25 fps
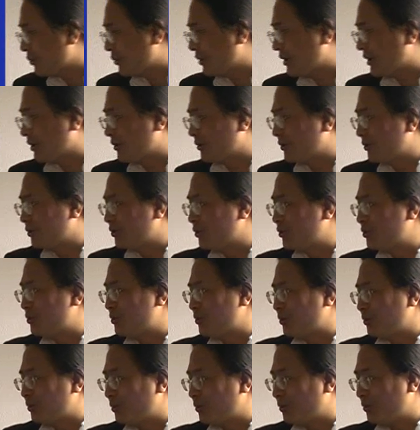we are going
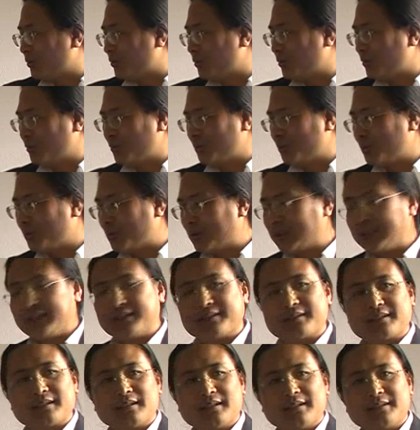to
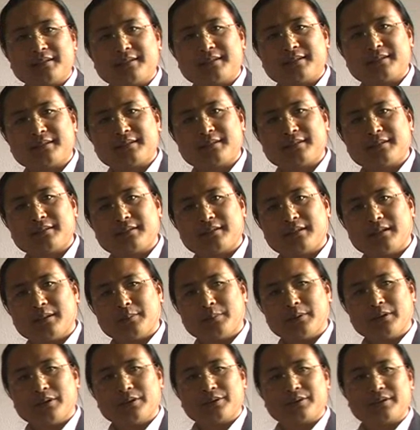discuss
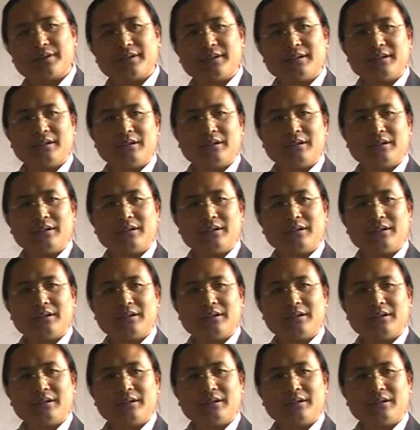about